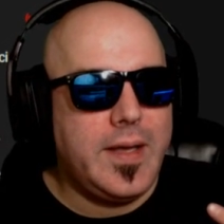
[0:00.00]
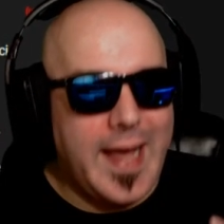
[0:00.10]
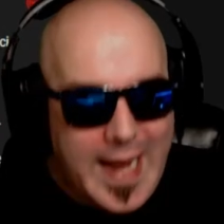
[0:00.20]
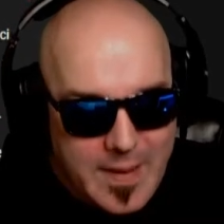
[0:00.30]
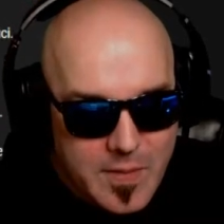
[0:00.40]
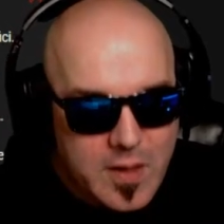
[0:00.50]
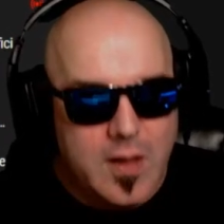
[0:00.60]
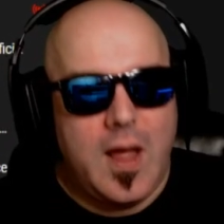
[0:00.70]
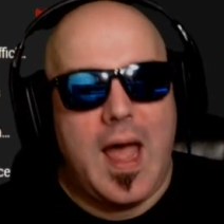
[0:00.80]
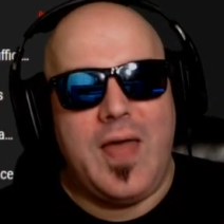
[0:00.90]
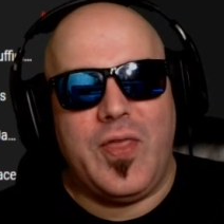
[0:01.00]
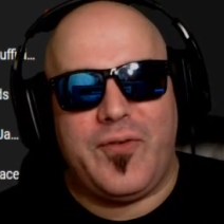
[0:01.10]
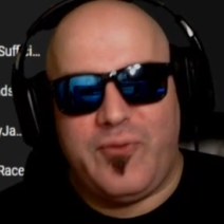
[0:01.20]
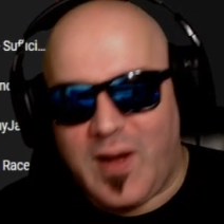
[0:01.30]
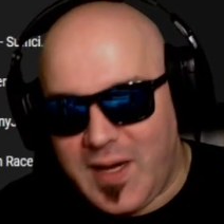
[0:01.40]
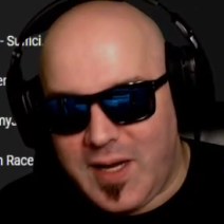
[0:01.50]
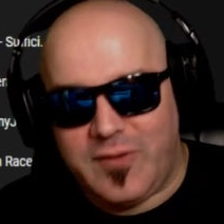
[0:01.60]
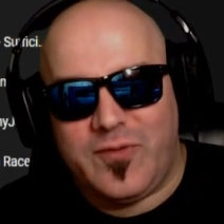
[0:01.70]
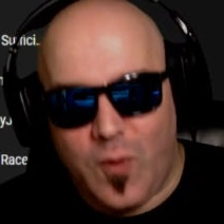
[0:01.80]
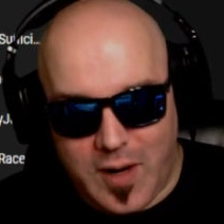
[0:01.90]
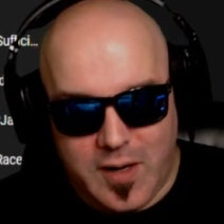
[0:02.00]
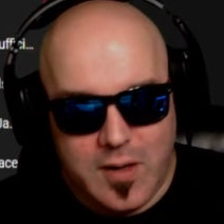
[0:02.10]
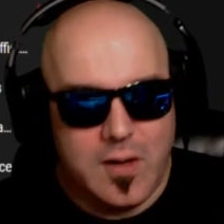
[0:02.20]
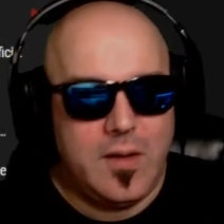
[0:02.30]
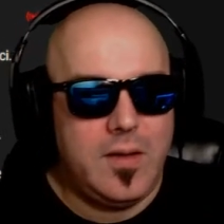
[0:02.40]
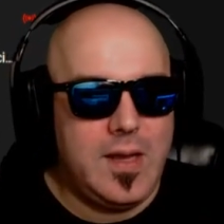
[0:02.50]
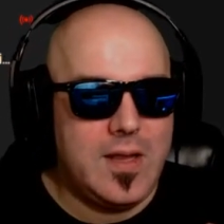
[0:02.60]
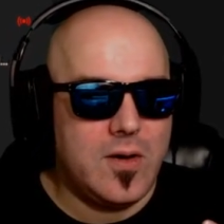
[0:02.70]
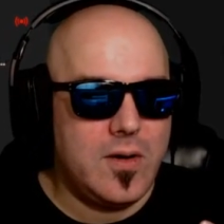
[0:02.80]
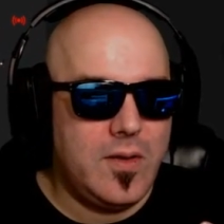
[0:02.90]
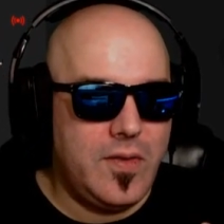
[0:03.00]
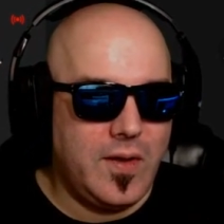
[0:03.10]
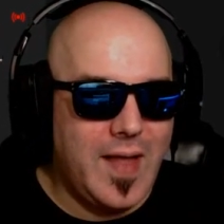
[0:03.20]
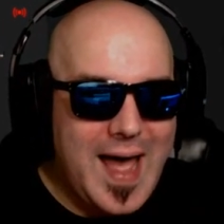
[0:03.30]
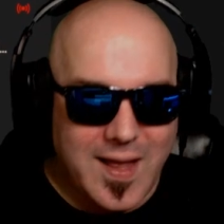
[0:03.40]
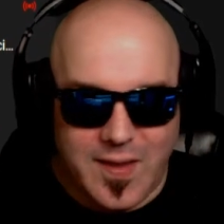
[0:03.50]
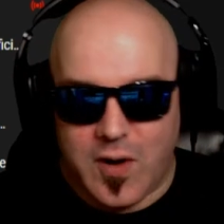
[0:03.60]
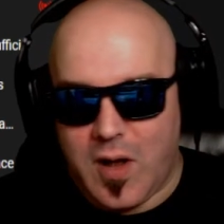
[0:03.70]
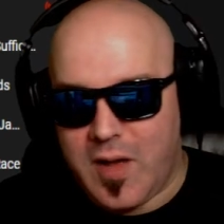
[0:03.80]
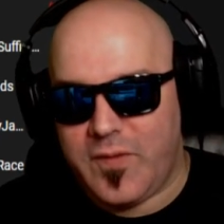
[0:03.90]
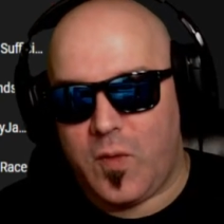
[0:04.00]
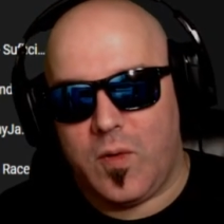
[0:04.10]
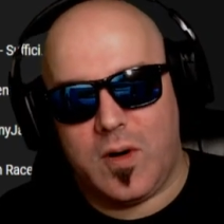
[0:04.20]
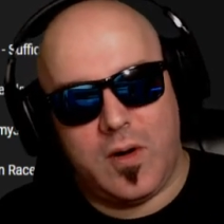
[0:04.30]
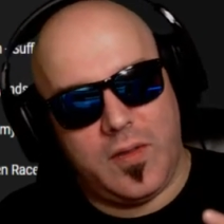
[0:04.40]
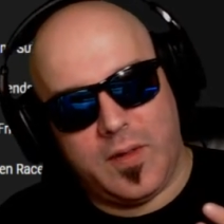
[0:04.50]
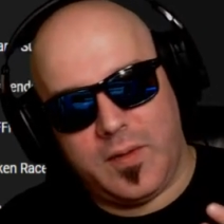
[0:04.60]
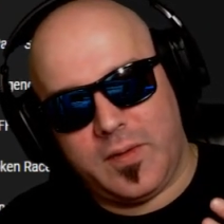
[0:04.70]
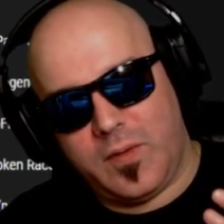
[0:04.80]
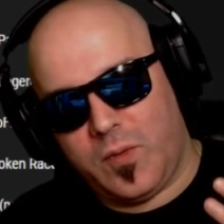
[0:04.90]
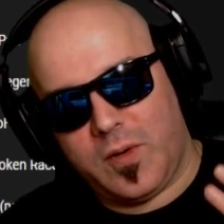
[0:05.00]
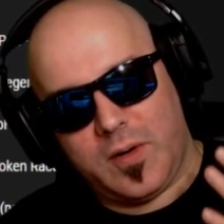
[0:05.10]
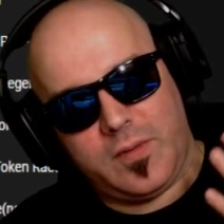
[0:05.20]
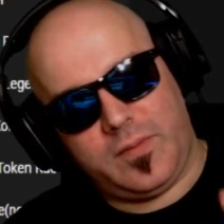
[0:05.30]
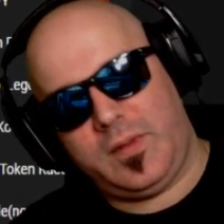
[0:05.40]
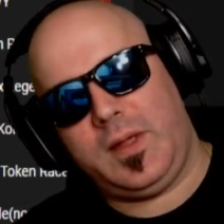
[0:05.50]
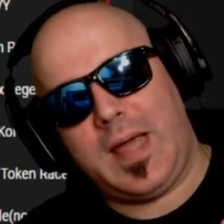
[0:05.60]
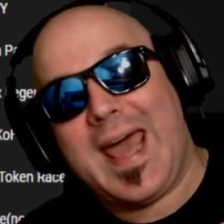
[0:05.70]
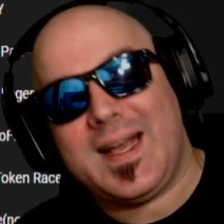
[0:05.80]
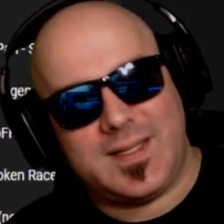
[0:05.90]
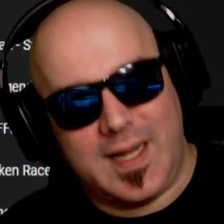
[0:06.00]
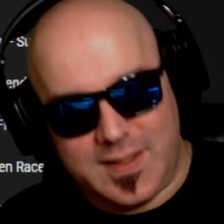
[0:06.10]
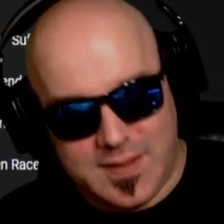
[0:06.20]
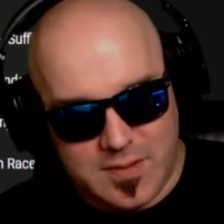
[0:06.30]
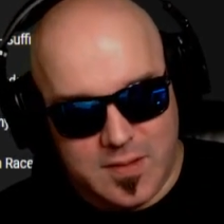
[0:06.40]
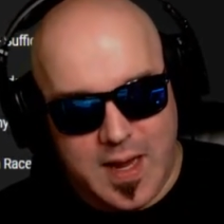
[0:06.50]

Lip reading: game and the funding for it, either the lack thereof or the excess.